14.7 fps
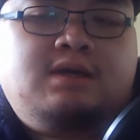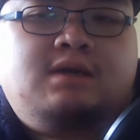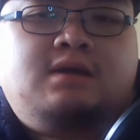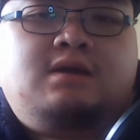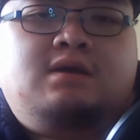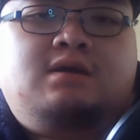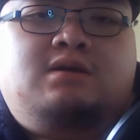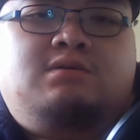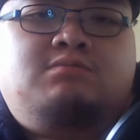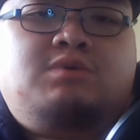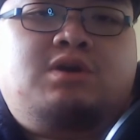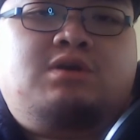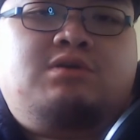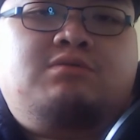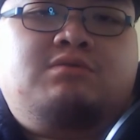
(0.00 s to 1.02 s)
and I'm
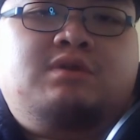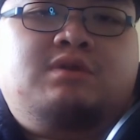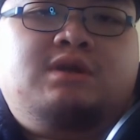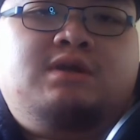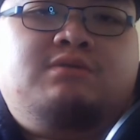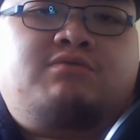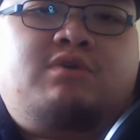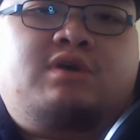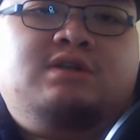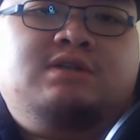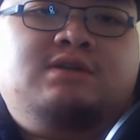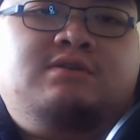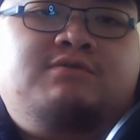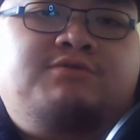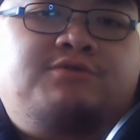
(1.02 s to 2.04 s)
currently
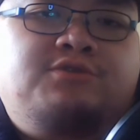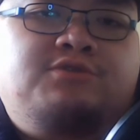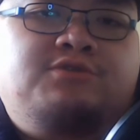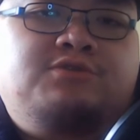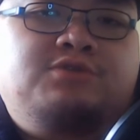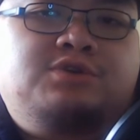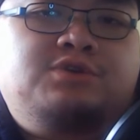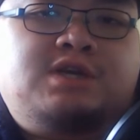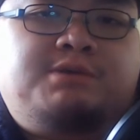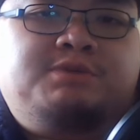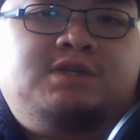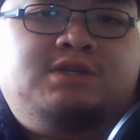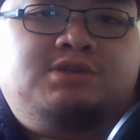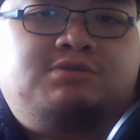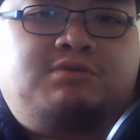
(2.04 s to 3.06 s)
writing through
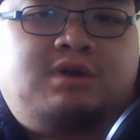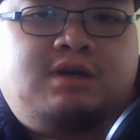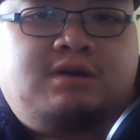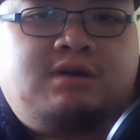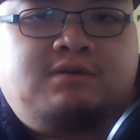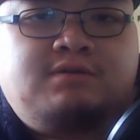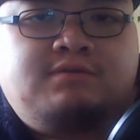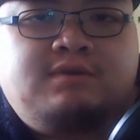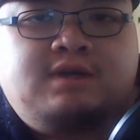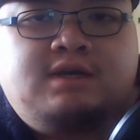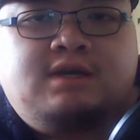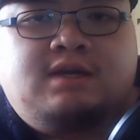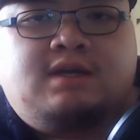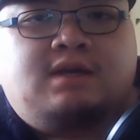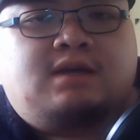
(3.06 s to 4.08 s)
chapter 12,
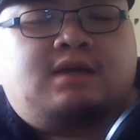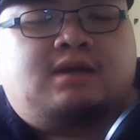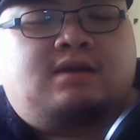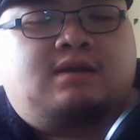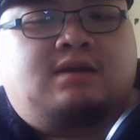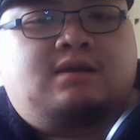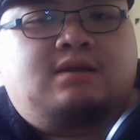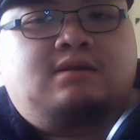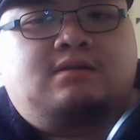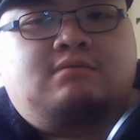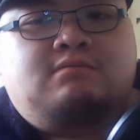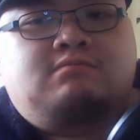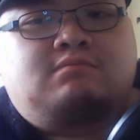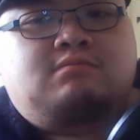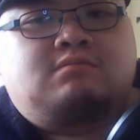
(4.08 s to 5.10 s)

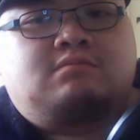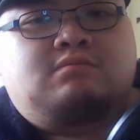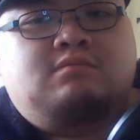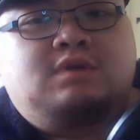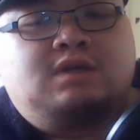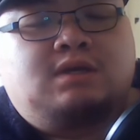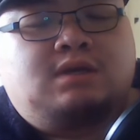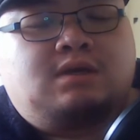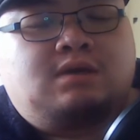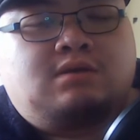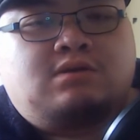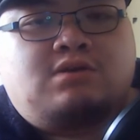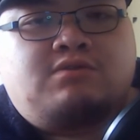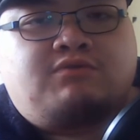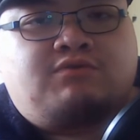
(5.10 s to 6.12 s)
and yeah,
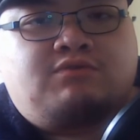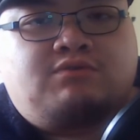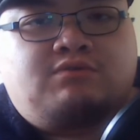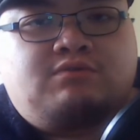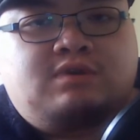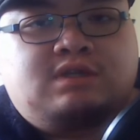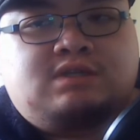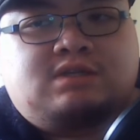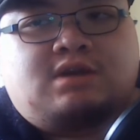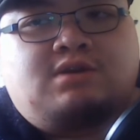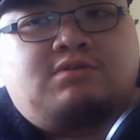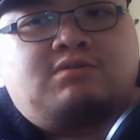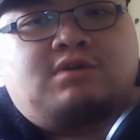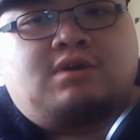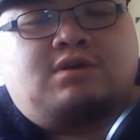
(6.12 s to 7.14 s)
overall it's
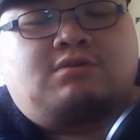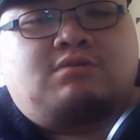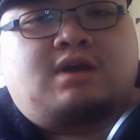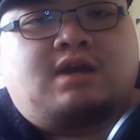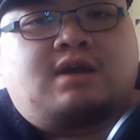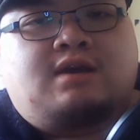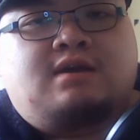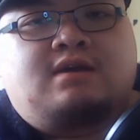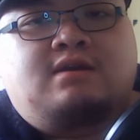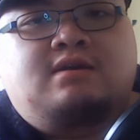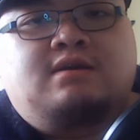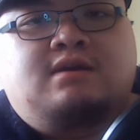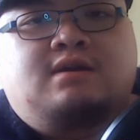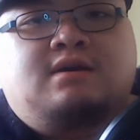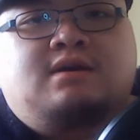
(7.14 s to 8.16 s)
going okay.
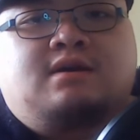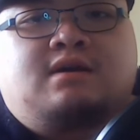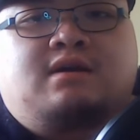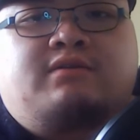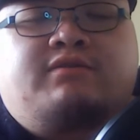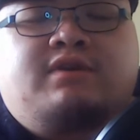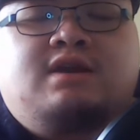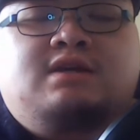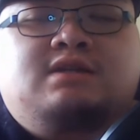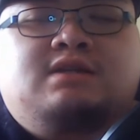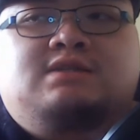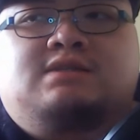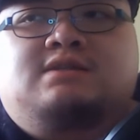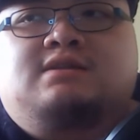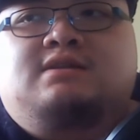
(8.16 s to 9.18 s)
I think
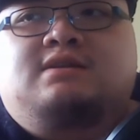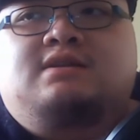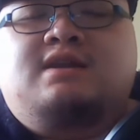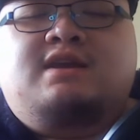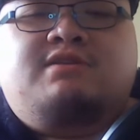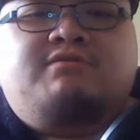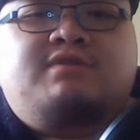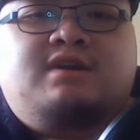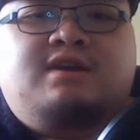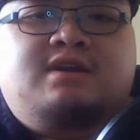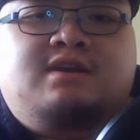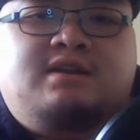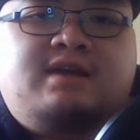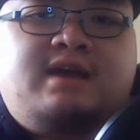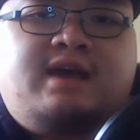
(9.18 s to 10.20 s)
it's
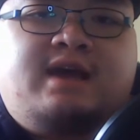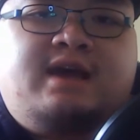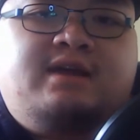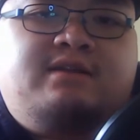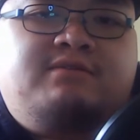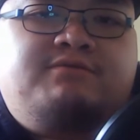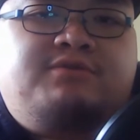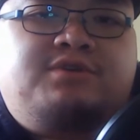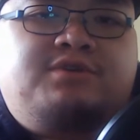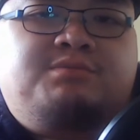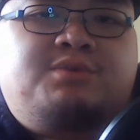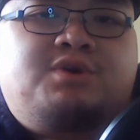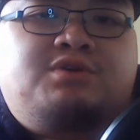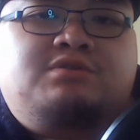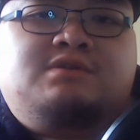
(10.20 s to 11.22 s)
nearing the end for the
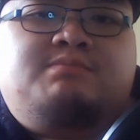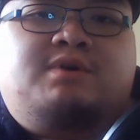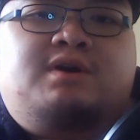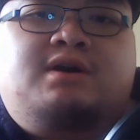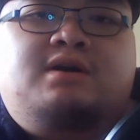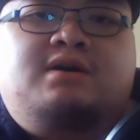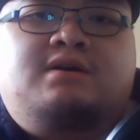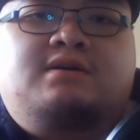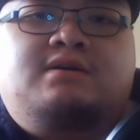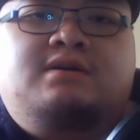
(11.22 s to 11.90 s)
most part,